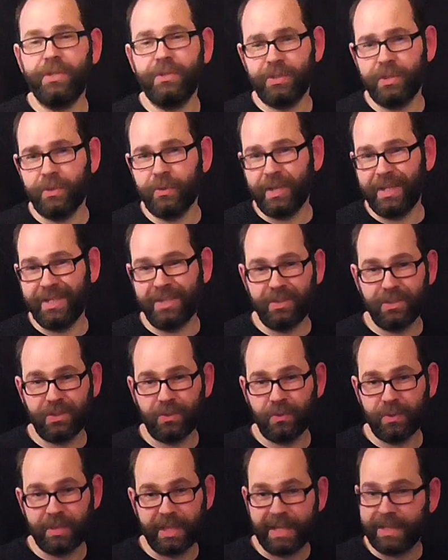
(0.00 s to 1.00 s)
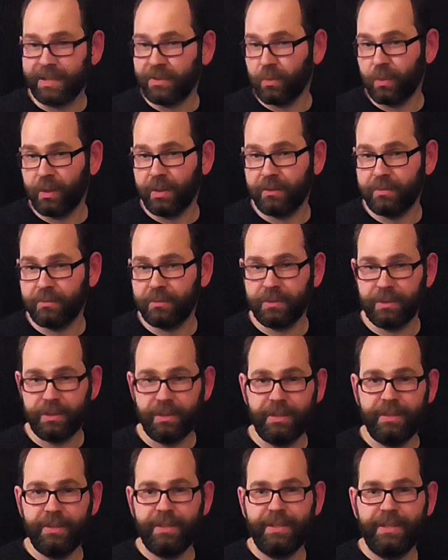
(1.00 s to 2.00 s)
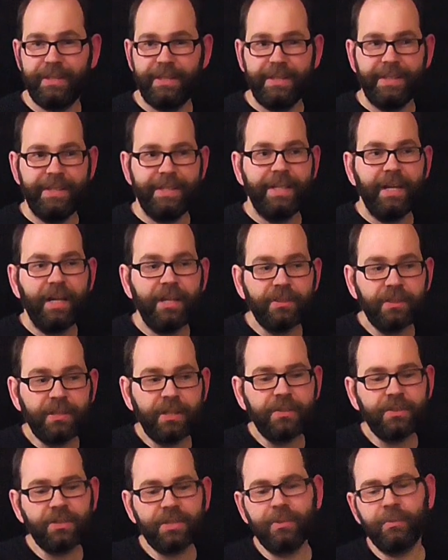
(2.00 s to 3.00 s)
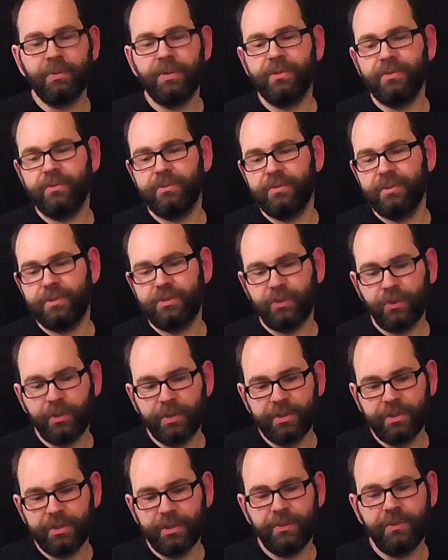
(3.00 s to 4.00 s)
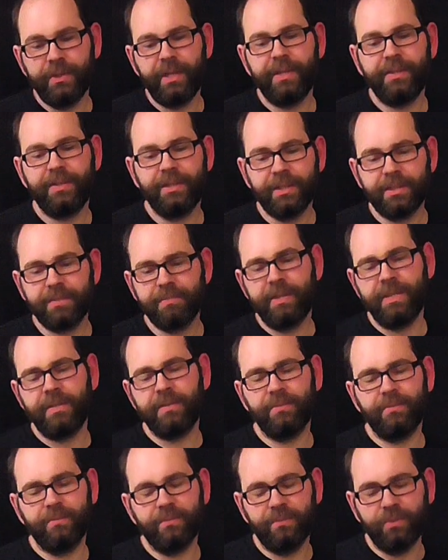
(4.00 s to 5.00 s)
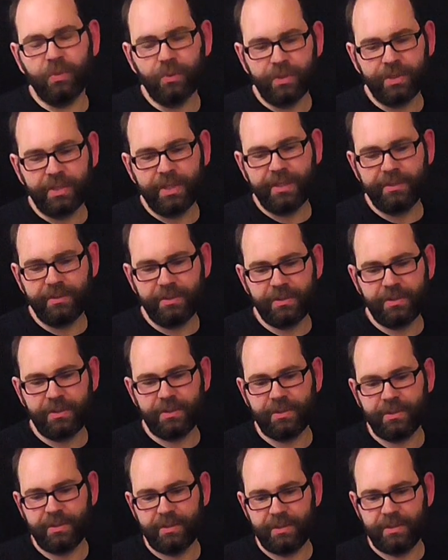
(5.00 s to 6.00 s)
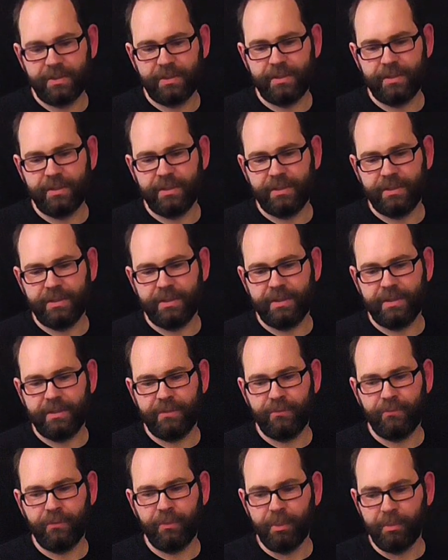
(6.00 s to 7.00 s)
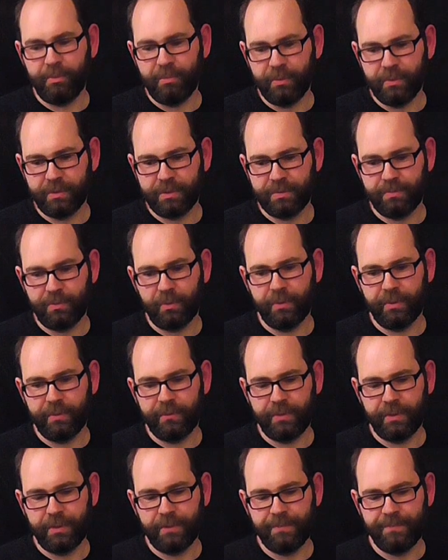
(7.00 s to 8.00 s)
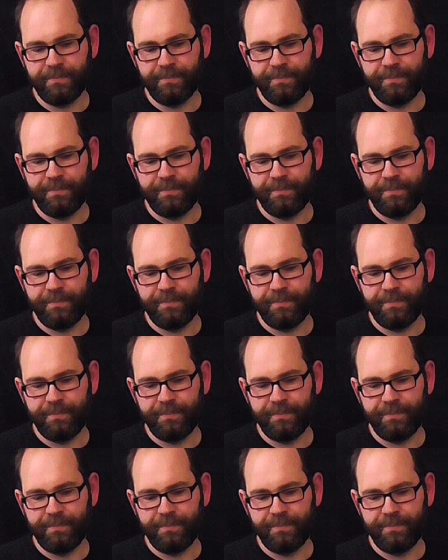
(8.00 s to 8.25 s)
you still get an additional attack as well. I understand what they're trying to do. It does make more sense from the book's point of view.